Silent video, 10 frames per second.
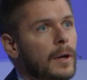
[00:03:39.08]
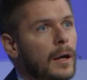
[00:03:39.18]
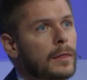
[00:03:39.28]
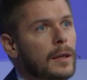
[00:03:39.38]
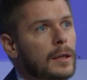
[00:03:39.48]

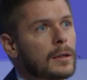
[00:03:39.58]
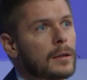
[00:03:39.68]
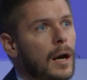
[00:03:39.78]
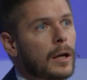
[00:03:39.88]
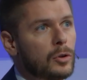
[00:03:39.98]
I think
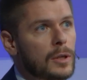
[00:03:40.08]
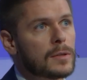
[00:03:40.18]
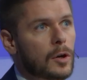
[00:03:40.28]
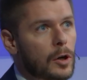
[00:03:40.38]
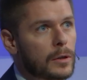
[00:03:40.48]
IoT
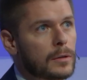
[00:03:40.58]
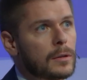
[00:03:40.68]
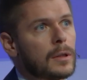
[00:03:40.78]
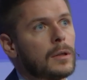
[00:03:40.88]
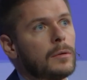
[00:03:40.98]
is hard,
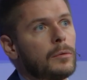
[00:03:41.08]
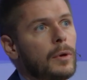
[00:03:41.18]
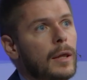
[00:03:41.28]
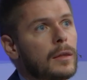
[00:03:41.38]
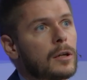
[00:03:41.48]

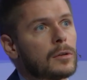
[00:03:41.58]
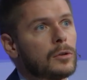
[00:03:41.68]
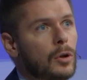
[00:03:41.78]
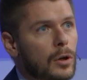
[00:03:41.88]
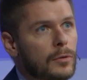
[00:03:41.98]
and there are a
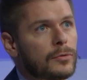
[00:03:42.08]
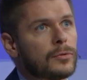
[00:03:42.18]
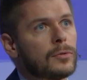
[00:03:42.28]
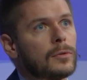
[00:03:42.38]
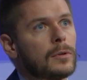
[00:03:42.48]
lot
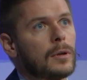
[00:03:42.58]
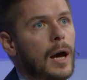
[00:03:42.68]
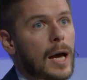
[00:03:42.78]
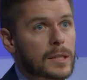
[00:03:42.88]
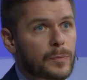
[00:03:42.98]
of
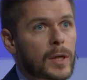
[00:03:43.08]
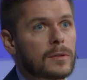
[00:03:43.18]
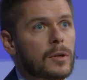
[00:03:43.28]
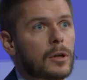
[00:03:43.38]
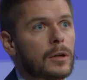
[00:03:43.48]

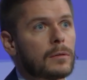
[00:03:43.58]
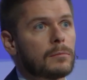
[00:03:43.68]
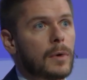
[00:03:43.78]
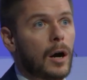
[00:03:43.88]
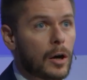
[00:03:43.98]
aspects that are
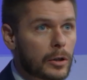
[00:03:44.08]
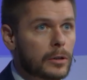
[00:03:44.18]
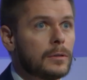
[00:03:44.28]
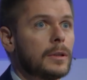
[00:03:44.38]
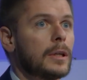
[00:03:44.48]
hard
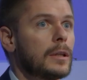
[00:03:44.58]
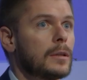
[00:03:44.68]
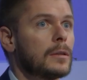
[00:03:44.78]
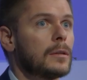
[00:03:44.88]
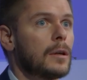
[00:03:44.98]

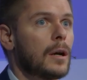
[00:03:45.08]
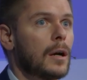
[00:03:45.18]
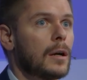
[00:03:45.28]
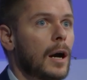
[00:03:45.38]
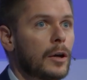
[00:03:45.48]
in
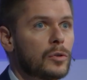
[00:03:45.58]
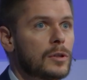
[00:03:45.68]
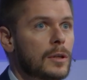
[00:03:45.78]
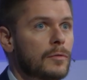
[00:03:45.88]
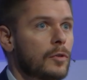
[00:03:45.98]

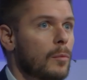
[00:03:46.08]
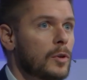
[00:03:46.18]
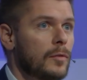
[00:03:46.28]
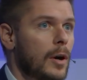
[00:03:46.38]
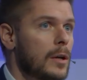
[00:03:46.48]
IoT, from
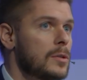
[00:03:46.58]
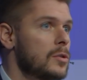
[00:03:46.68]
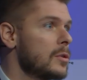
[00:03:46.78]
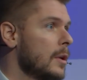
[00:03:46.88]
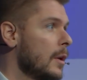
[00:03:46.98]

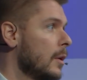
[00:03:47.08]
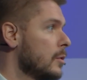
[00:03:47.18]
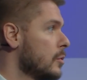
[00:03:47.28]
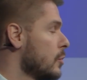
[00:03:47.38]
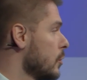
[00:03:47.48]
device
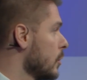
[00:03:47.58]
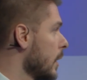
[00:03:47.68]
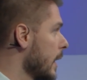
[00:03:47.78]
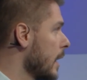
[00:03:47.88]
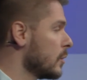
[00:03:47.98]
to the
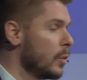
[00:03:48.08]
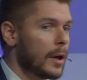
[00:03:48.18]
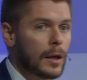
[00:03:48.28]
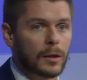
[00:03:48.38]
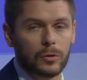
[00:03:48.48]

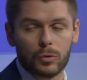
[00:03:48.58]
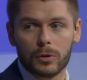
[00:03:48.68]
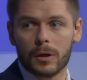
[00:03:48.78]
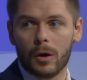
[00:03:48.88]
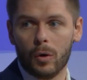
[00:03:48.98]
gateway, to
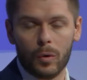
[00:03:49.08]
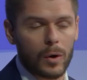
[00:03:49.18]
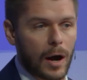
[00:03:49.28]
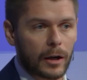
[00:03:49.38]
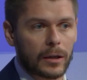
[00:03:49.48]
the whole
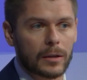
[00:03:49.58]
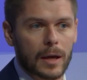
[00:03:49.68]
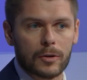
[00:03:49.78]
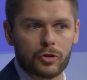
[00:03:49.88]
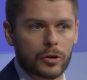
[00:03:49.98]

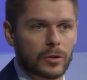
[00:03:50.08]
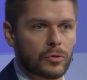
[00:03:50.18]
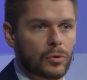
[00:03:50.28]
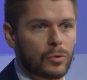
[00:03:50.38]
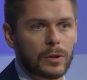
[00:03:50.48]
architecture,
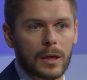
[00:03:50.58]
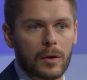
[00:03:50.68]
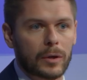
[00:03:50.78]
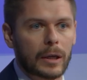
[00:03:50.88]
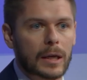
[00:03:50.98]
through the
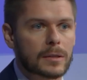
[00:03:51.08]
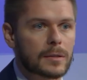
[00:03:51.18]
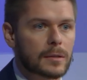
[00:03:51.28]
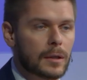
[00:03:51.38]
LNS,